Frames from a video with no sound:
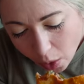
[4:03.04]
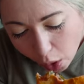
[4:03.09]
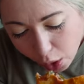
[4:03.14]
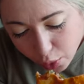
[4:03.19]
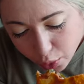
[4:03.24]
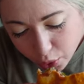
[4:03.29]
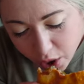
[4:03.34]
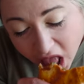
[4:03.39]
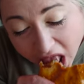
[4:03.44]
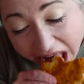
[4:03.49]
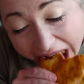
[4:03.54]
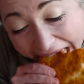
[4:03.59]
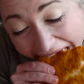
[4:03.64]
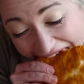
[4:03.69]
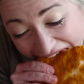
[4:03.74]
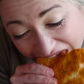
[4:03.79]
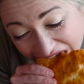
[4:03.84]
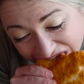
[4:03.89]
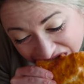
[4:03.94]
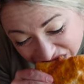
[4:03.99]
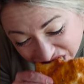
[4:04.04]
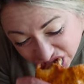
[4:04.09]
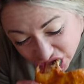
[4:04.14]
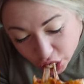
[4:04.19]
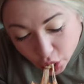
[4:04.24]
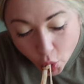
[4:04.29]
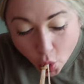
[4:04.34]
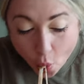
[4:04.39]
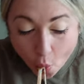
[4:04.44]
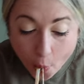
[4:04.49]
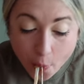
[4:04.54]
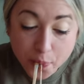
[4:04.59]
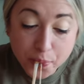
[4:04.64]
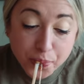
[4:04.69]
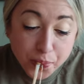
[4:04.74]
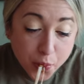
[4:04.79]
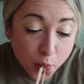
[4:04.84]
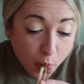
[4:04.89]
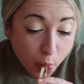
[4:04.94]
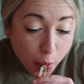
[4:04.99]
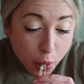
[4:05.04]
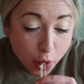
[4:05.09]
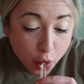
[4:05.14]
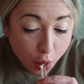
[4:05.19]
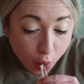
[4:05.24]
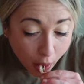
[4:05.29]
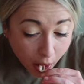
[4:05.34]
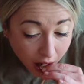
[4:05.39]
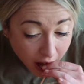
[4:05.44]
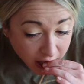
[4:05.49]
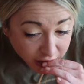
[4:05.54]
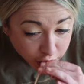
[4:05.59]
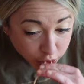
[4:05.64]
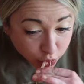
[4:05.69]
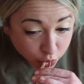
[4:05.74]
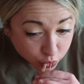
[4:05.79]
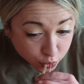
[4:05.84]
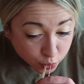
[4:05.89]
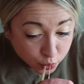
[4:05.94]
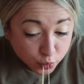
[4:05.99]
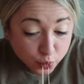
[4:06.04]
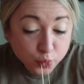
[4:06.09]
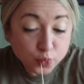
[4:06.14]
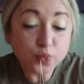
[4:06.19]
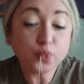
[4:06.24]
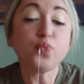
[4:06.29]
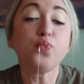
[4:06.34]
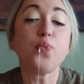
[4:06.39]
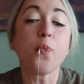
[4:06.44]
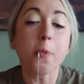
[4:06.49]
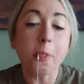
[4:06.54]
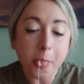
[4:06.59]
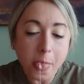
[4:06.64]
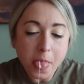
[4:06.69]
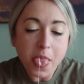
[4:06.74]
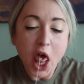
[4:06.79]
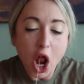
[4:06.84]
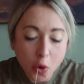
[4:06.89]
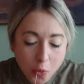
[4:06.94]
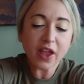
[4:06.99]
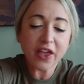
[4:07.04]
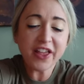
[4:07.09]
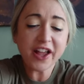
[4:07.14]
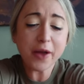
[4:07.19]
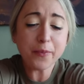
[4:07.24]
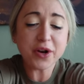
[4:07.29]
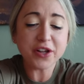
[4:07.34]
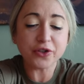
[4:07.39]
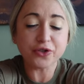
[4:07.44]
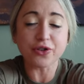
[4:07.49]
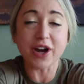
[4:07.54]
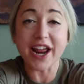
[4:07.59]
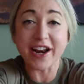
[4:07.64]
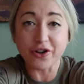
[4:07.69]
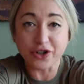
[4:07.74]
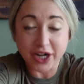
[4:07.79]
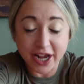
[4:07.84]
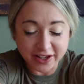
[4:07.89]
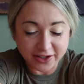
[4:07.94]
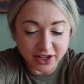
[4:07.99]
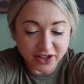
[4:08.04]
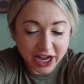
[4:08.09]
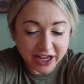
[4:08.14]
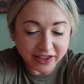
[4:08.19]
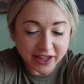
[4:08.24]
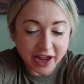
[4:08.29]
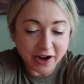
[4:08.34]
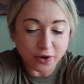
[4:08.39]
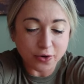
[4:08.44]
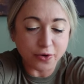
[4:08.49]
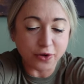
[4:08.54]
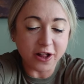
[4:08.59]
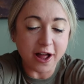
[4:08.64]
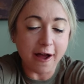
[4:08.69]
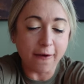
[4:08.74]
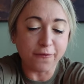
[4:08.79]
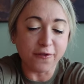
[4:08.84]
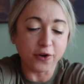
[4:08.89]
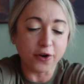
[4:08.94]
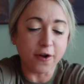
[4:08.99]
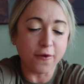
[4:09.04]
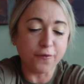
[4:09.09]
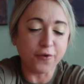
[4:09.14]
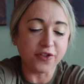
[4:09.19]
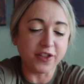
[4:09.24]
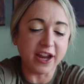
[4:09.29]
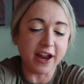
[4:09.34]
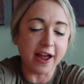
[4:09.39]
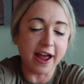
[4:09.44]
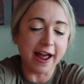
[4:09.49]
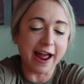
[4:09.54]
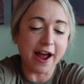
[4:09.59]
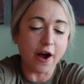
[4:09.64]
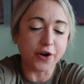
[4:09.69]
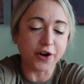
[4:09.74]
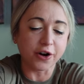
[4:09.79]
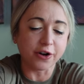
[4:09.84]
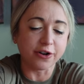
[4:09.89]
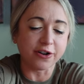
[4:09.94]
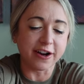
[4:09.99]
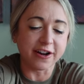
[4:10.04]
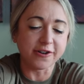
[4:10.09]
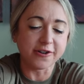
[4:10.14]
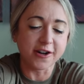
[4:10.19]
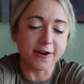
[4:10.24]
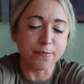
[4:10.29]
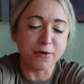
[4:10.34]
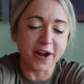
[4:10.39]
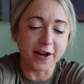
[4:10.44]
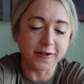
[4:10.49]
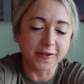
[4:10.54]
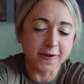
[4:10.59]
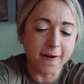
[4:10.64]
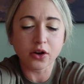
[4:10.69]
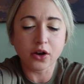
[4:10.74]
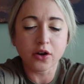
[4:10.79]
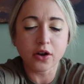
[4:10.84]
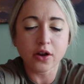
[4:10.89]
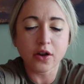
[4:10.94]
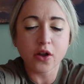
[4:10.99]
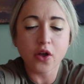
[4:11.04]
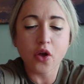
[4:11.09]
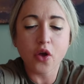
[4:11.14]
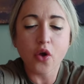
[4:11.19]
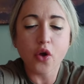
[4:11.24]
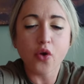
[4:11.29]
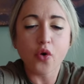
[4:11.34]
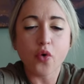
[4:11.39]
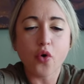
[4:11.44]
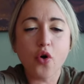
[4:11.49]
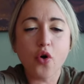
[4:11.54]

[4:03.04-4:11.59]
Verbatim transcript: mostly just impressed that that much cheese could fit inside that pocket. I think I'm going to strategize and let that cool off and go for the uh, outer crusty bits. Mm,